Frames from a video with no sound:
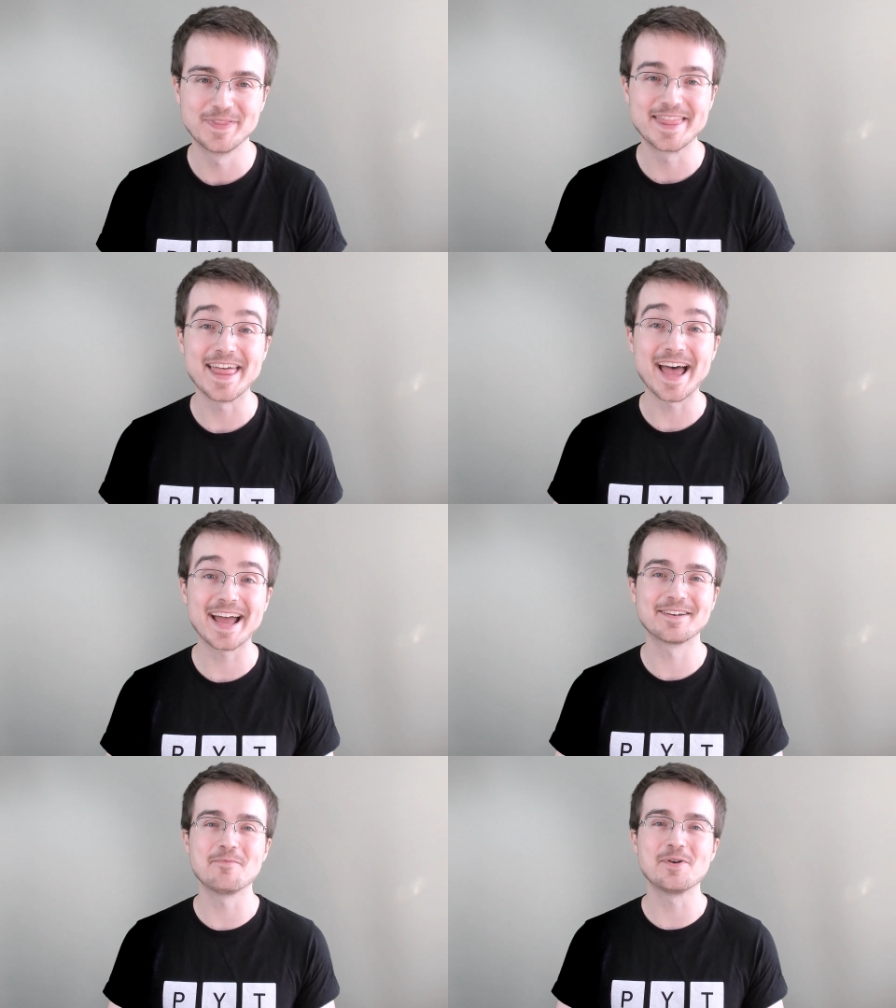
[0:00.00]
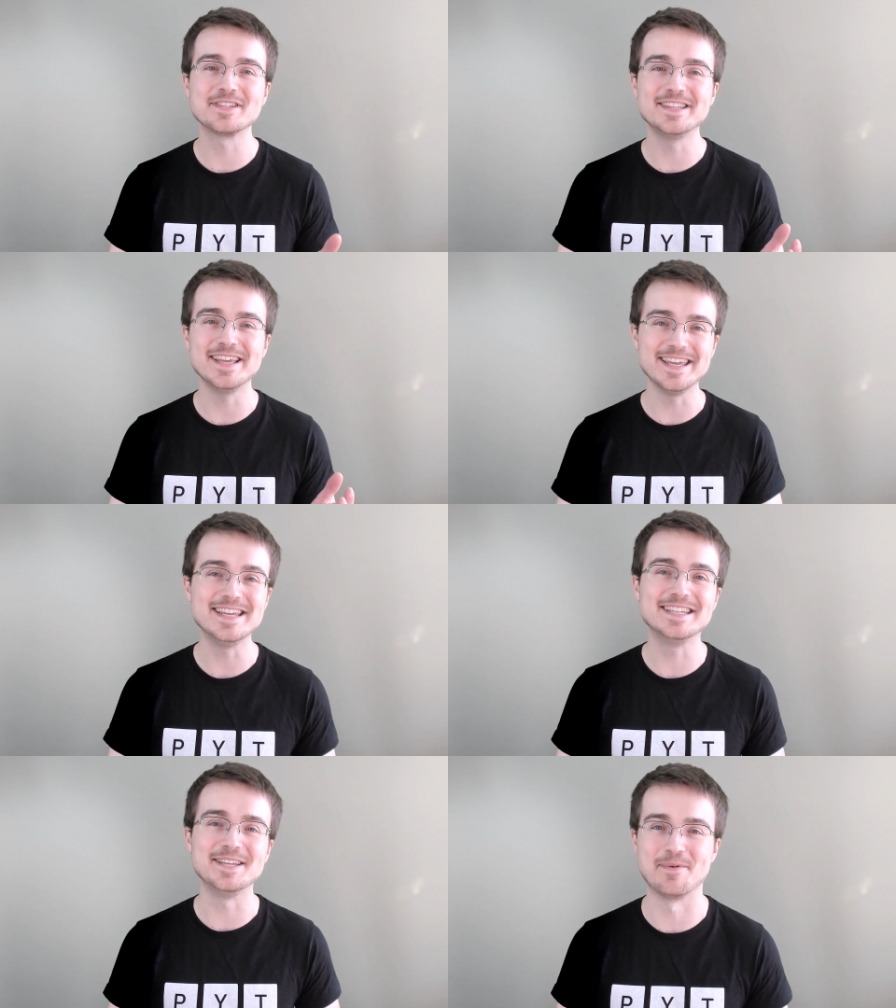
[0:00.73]
That was the
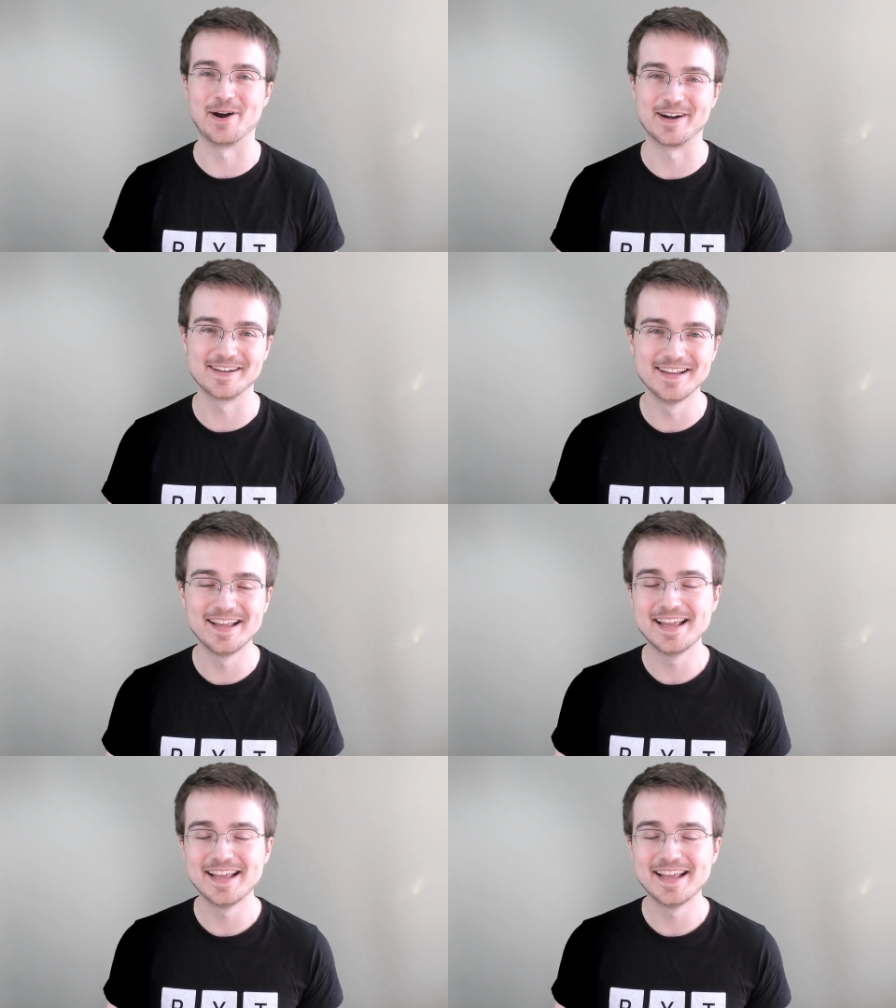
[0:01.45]
easy part.